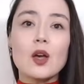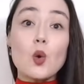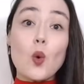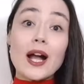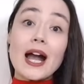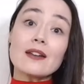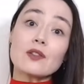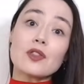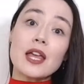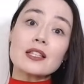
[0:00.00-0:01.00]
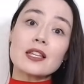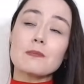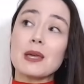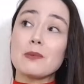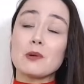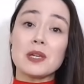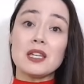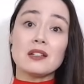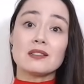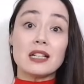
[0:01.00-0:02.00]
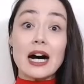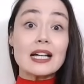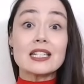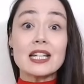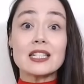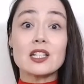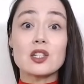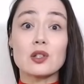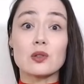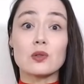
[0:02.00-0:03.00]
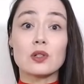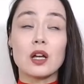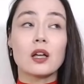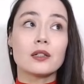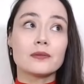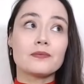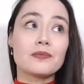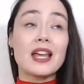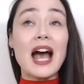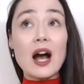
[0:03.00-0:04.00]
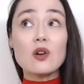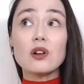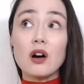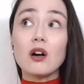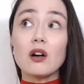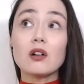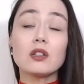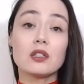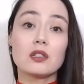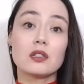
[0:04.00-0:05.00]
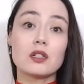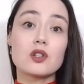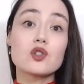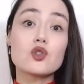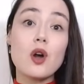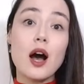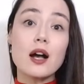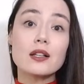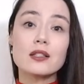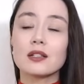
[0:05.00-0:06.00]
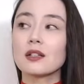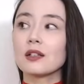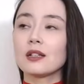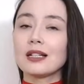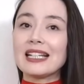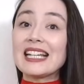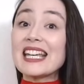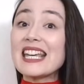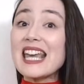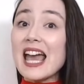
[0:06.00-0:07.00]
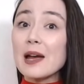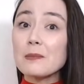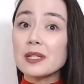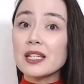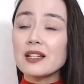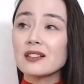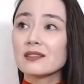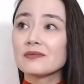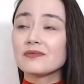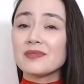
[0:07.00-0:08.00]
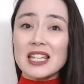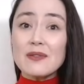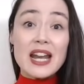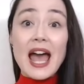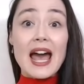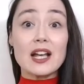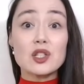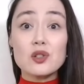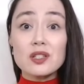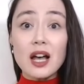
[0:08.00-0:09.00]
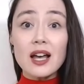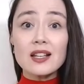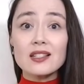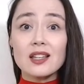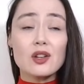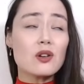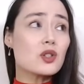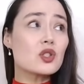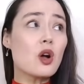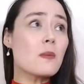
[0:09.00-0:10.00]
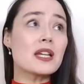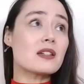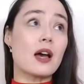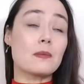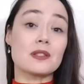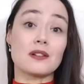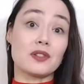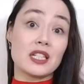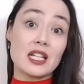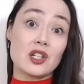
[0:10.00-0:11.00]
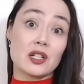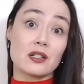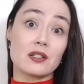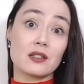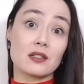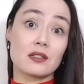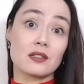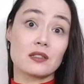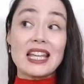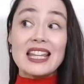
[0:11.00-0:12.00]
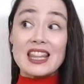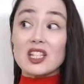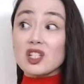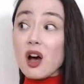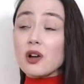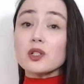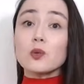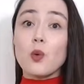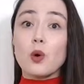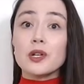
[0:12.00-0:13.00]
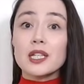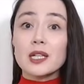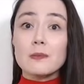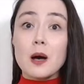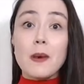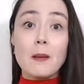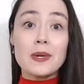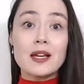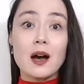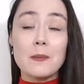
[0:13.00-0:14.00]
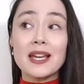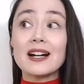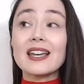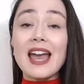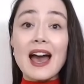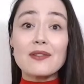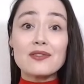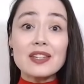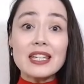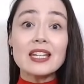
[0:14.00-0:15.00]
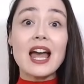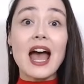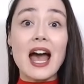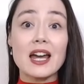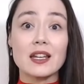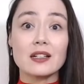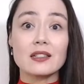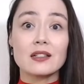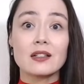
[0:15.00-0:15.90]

What kind of things can people be addicted to? Alcohol, drugs, gambling, even exercise? There are so many types of addictions. The doctor warned him about becoming a caffeine addict.